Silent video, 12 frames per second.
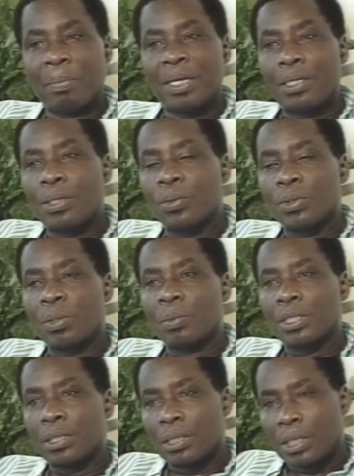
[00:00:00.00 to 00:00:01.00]
Betty Gotye
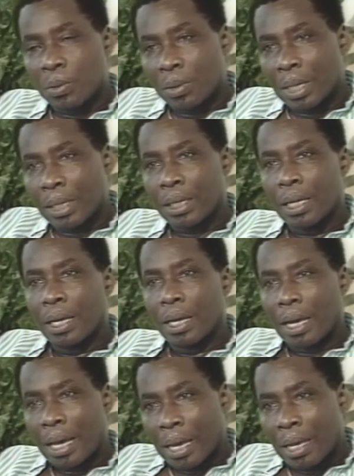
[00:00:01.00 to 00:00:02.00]
was the tune that
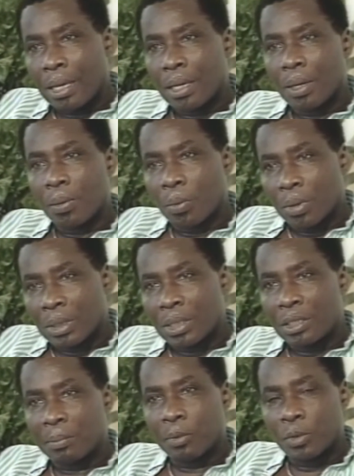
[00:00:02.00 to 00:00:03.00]
I
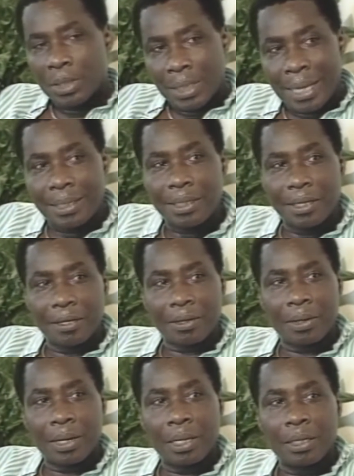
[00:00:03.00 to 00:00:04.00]
wanted to push that year, right?